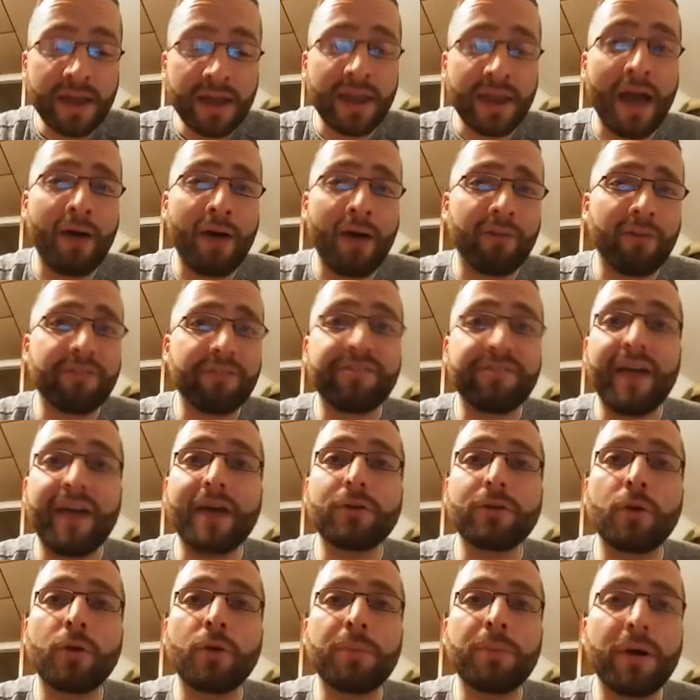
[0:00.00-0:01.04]
Now,
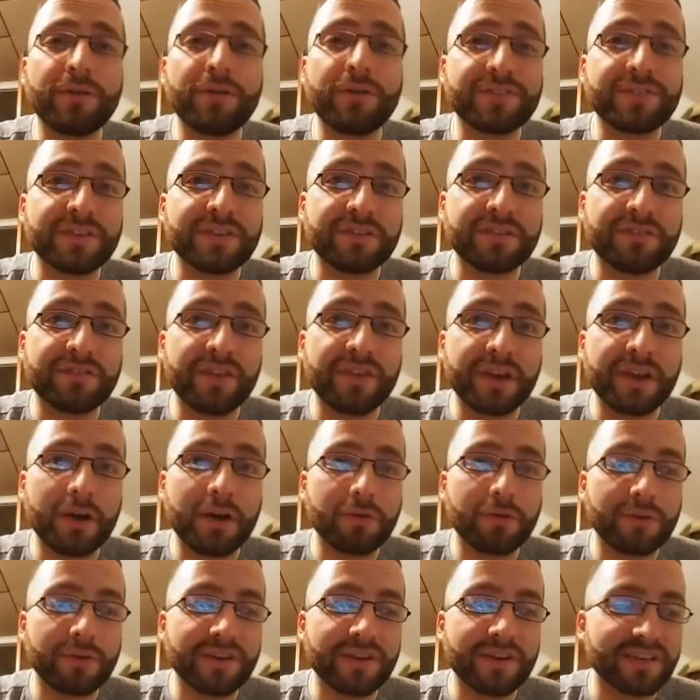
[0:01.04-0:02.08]
Pharaoh posted his
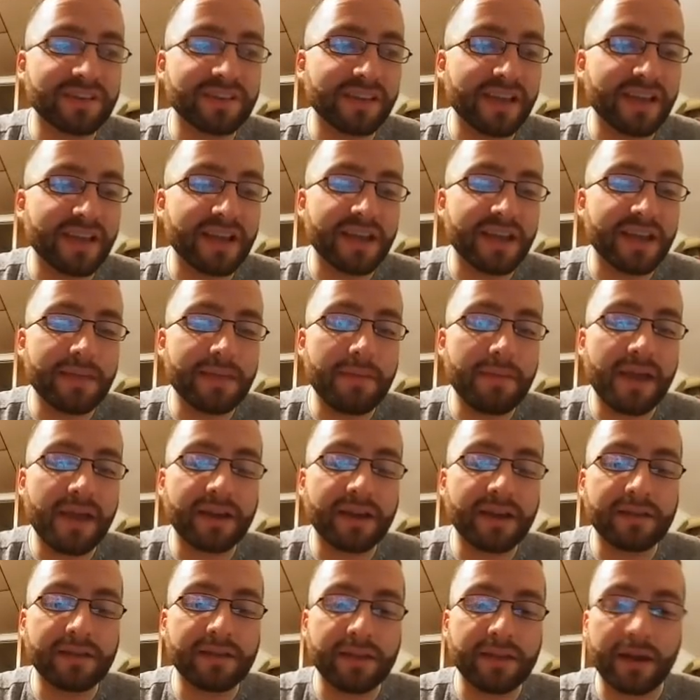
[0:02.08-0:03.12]
video recently, and he made
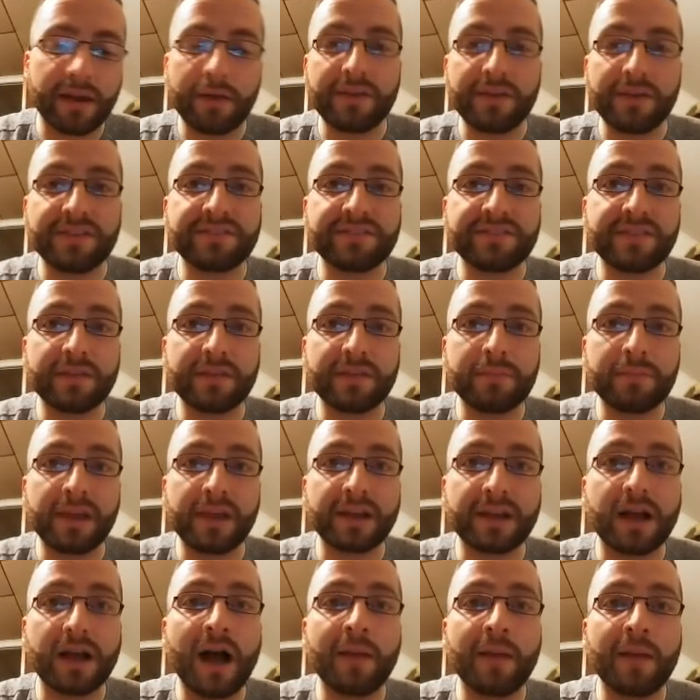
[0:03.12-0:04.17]

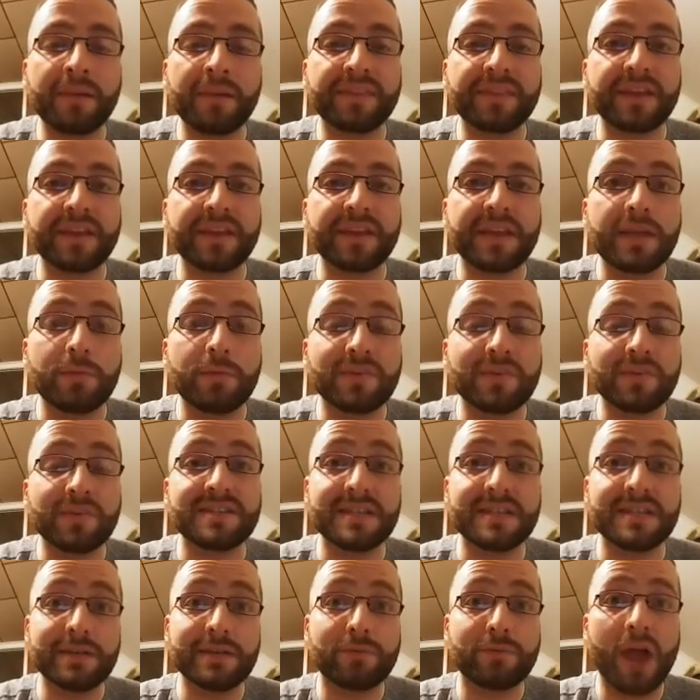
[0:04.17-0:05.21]
a comment that he was
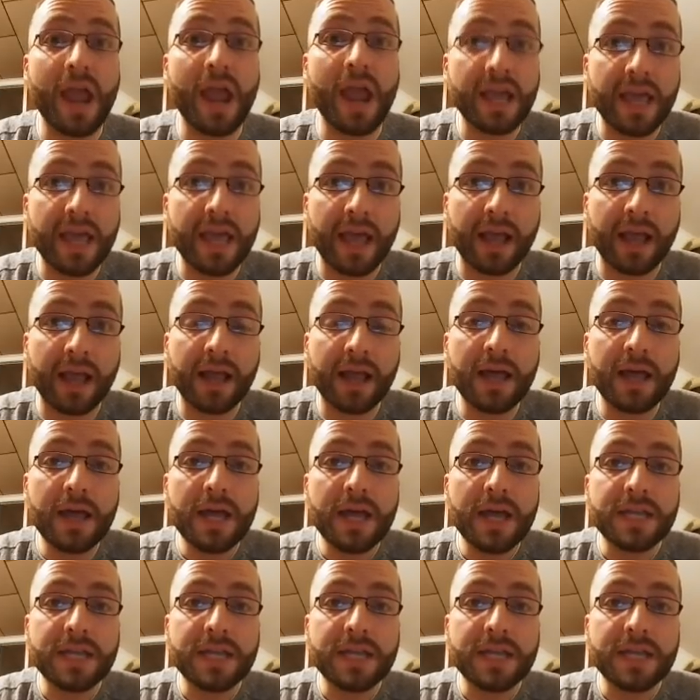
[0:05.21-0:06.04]
D-ranking